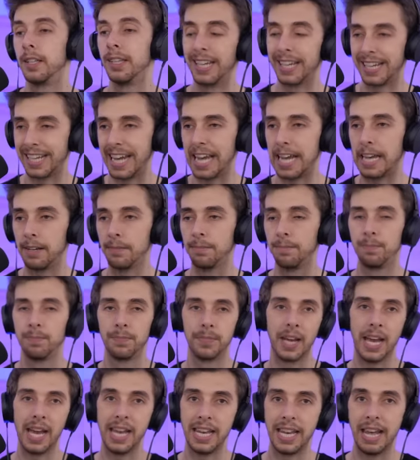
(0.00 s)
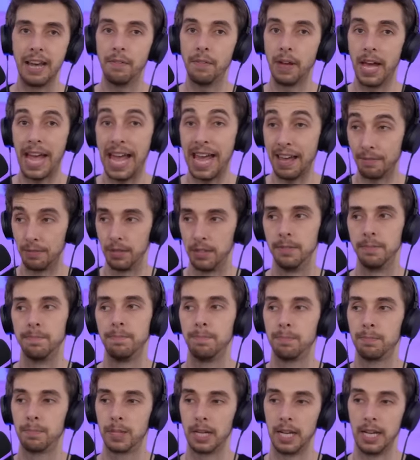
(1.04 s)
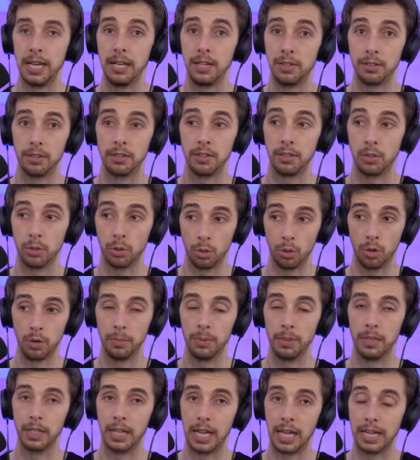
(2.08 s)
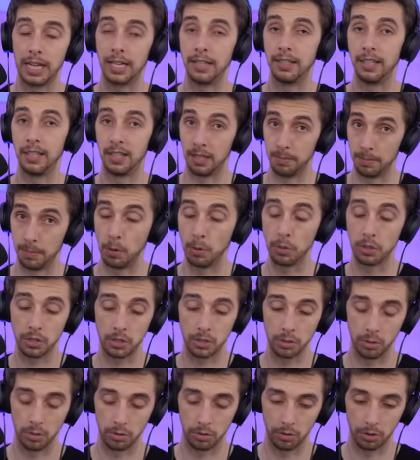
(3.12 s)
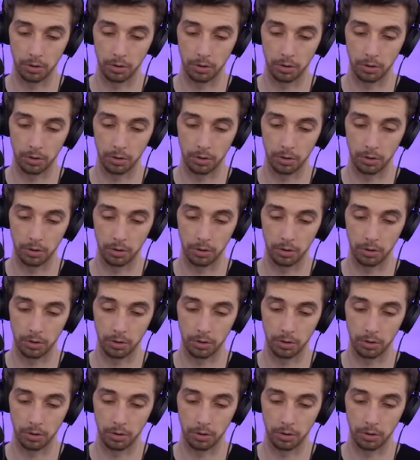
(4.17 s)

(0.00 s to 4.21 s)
Then again, I never ever played the tournament like I did the Mosasaur